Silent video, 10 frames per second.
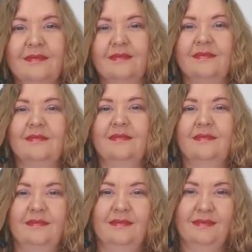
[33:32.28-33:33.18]

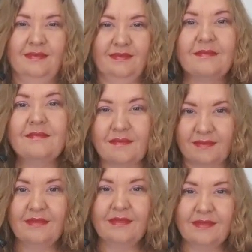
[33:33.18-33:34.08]

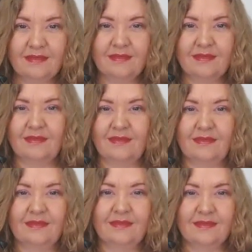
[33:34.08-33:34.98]

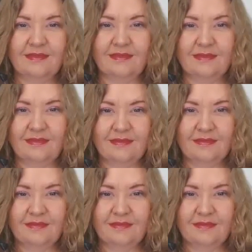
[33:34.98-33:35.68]
[no speech]